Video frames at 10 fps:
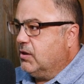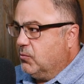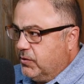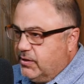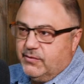
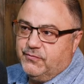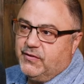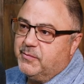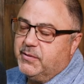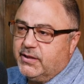within
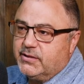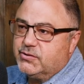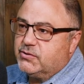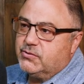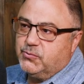five
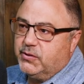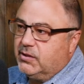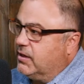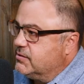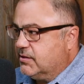minutes
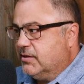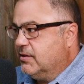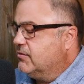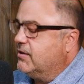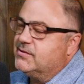realize that
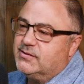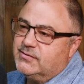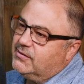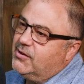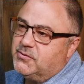that's,
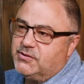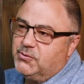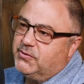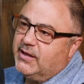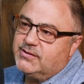no one's
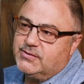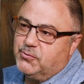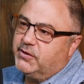doing, that's